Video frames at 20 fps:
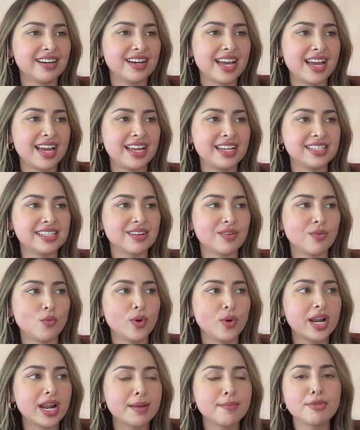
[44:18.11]
And when
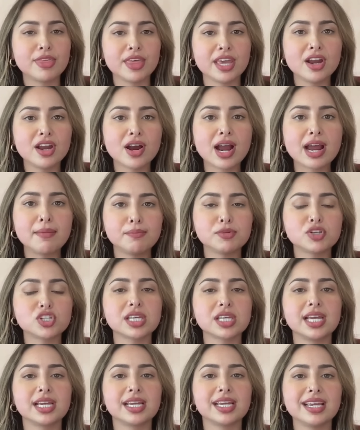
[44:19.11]
I'm there, I'm just
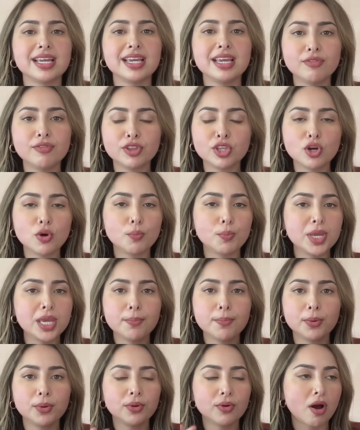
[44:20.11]
like, even though
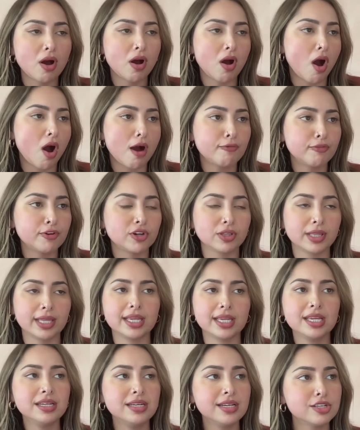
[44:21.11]
people often are like,
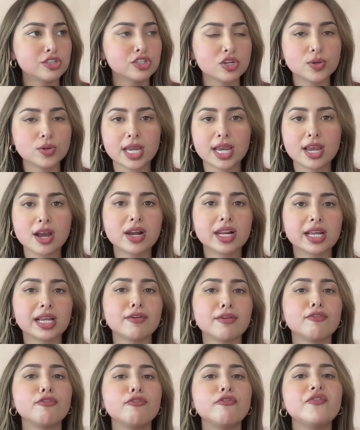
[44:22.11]
India's so chaotic, it
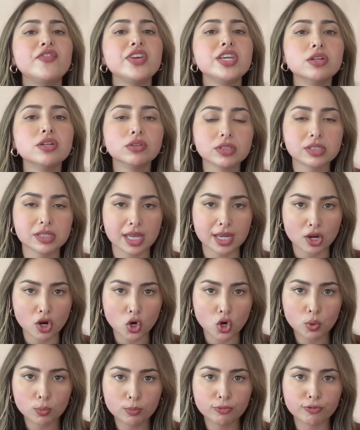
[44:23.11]
feels like
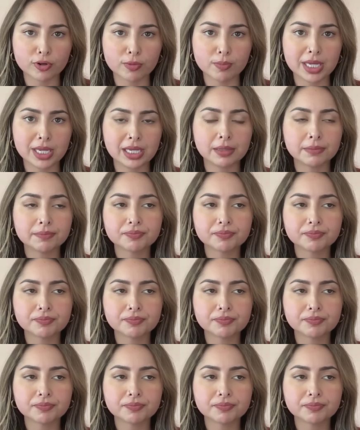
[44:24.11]
home for me.